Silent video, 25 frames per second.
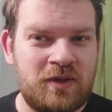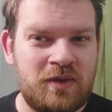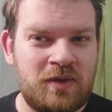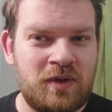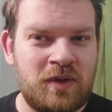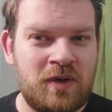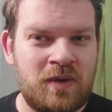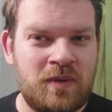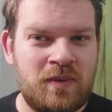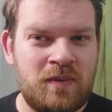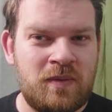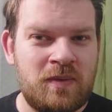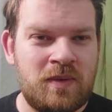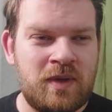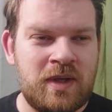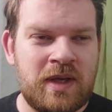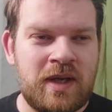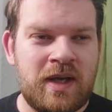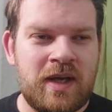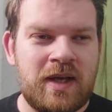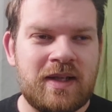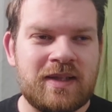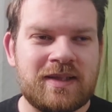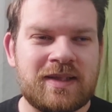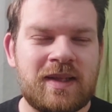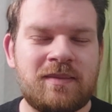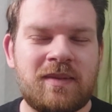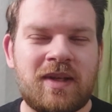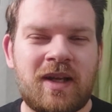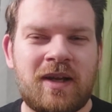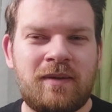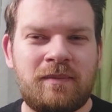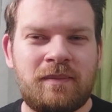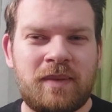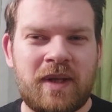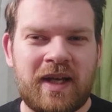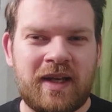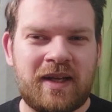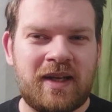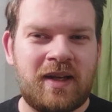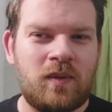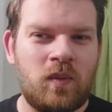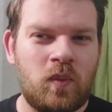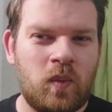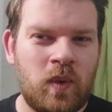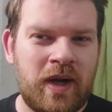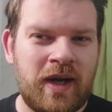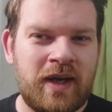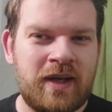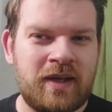you know, something black
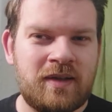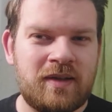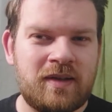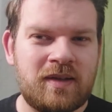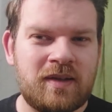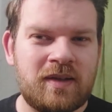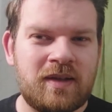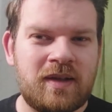and white.